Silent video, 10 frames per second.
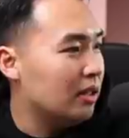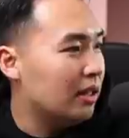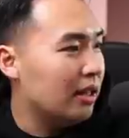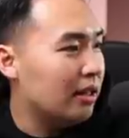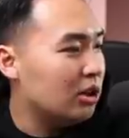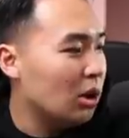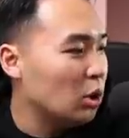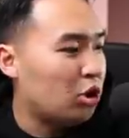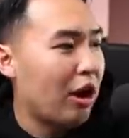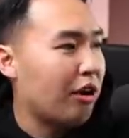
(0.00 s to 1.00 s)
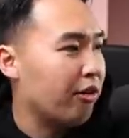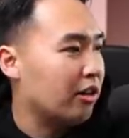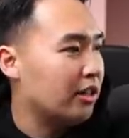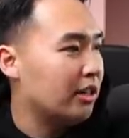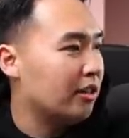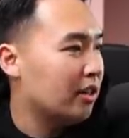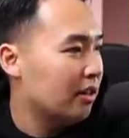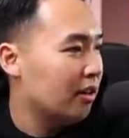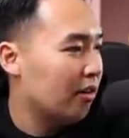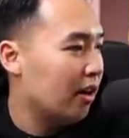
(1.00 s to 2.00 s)
There's no track record here.
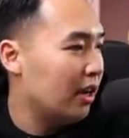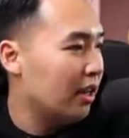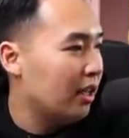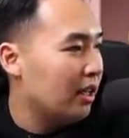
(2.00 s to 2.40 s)
All right.